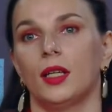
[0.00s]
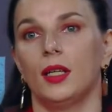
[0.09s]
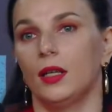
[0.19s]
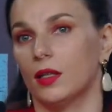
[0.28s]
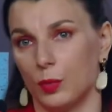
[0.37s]

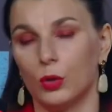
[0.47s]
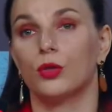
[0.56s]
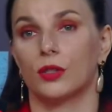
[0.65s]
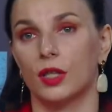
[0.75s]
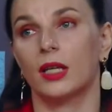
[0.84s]
they
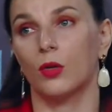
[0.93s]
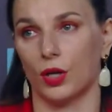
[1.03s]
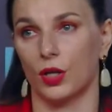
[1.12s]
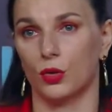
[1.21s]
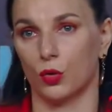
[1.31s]
all
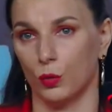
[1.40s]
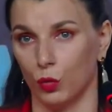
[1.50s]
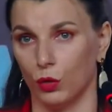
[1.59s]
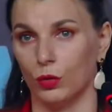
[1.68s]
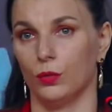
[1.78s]
switched to
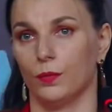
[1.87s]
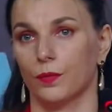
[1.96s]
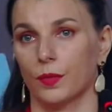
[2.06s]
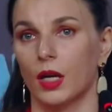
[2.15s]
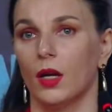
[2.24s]
Ukrainian, and
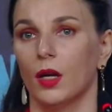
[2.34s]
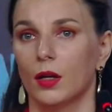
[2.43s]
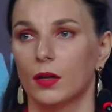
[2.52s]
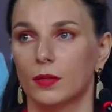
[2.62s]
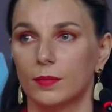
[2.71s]
they all
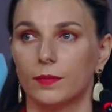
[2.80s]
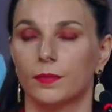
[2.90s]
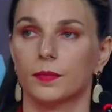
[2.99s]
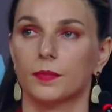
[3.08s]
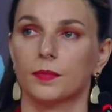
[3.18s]
start